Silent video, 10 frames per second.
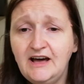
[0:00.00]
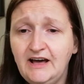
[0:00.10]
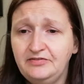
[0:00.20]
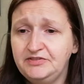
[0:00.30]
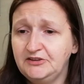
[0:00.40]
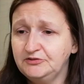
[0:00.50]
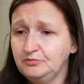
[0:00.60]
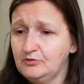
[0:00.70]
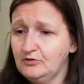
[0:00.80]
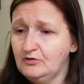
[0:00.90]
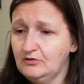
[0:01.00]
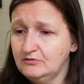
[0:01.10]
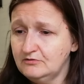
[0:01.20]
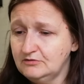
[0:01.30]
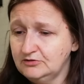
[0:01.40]
And this
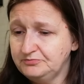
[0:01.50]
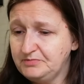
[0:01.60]
was